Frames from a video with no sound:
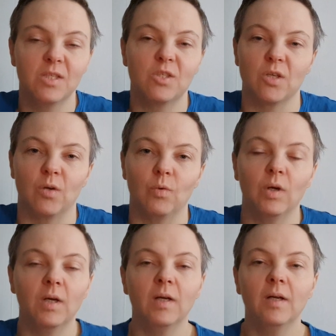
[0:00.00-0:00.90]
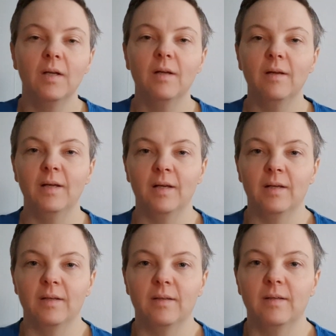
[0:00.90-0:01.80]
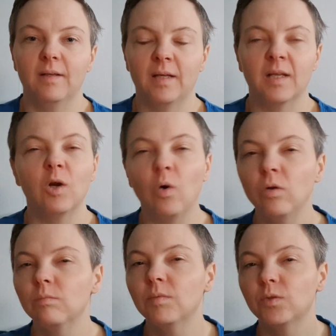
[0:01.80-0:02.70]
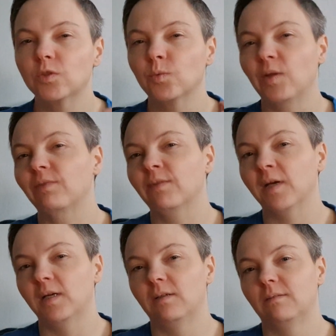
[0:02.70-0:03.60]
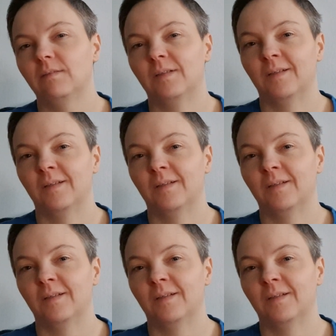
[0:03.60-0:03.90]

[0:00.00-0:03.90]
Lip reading: So, and I almost went there